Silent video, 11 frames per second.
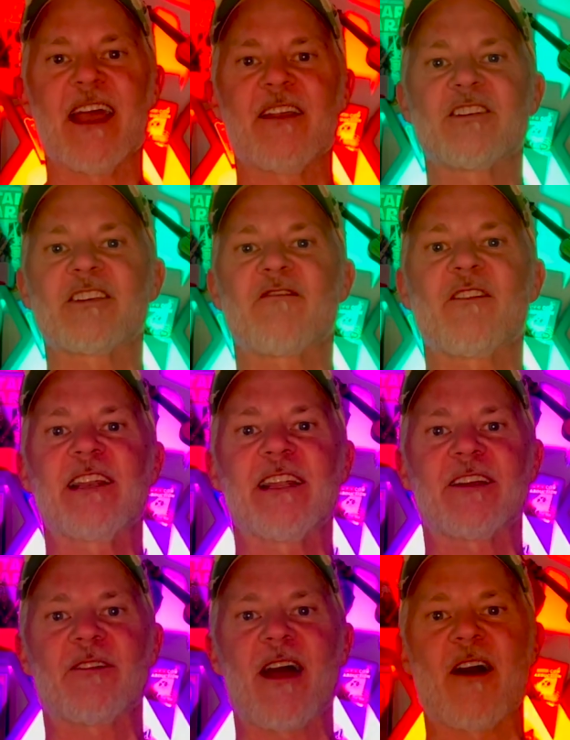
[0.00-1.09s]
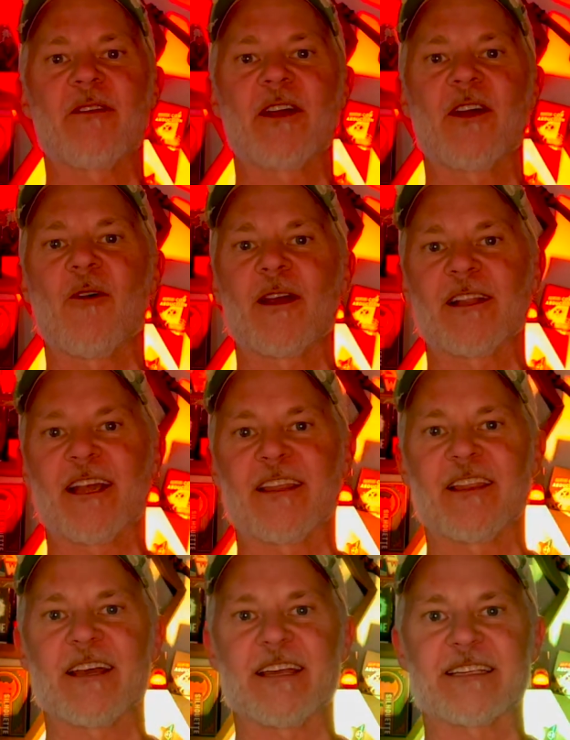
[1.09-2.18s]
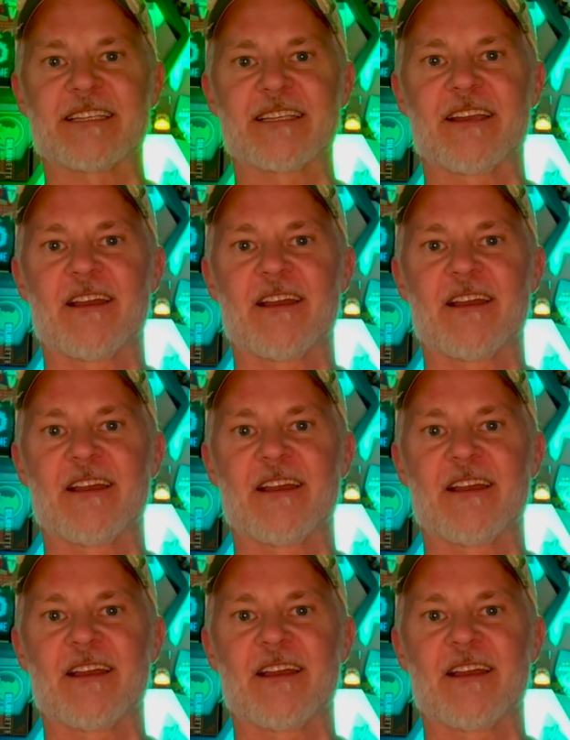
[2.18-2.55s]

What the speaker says: and just fiddling around and going like this,